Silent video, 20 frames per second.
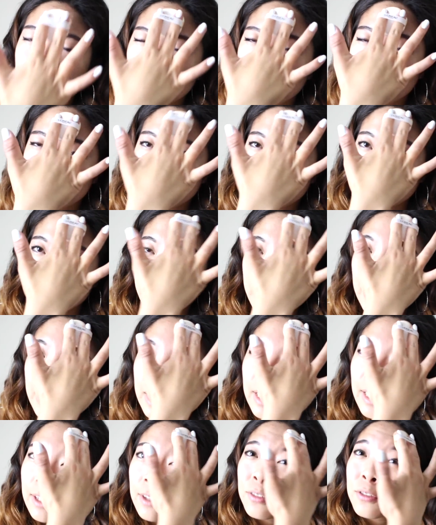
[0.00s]
a cushion,
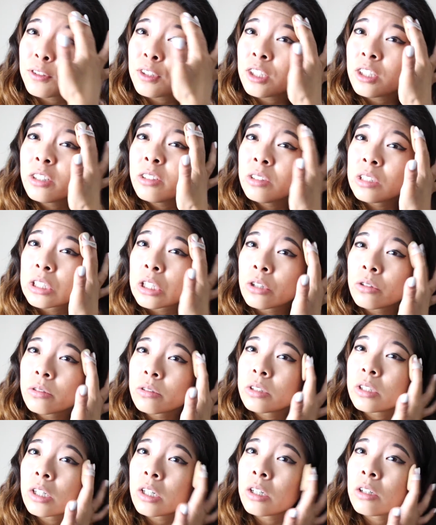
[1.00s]
if you
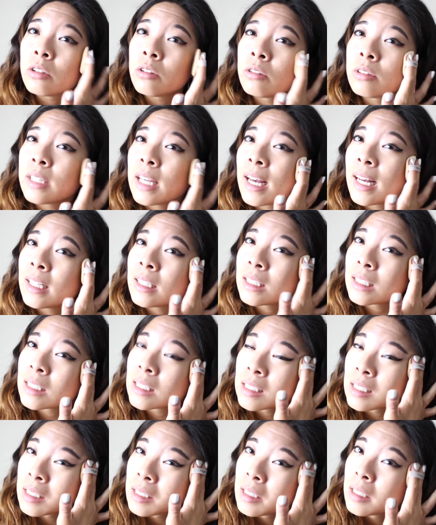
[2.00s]
don't know yet,
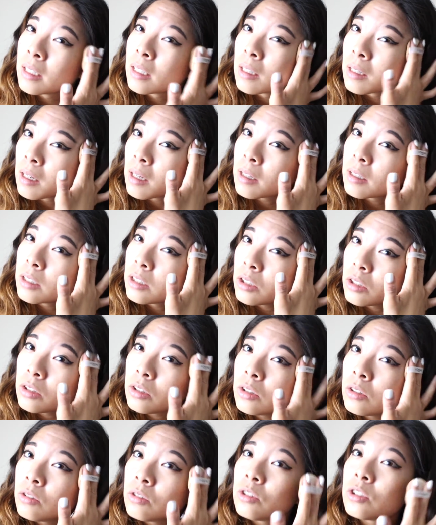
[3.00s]

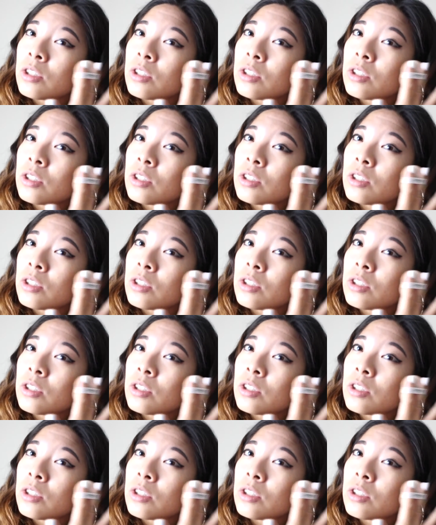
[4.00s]
you